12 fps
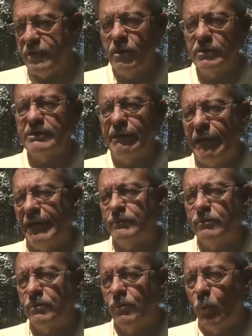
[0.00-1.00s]
on God.
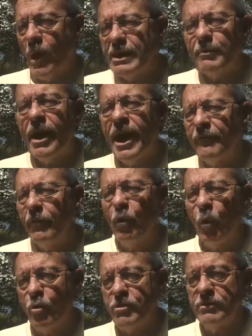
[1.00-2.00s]
Wait upon the
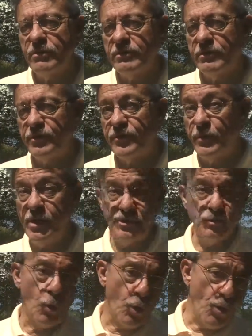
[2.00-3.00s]
Lord through
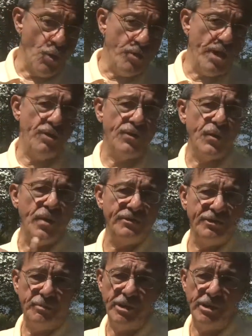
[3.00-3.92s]
His Word and through His